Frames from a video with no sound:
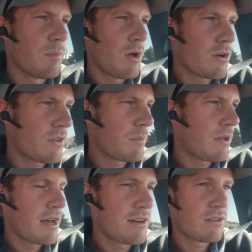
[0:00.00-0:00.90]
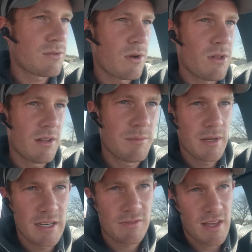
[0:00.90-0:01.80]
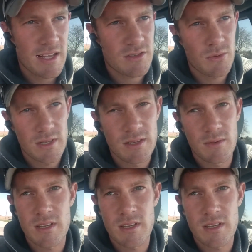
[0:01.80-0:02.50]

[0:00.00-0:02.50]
bulk of the planters rolling, but if that's when the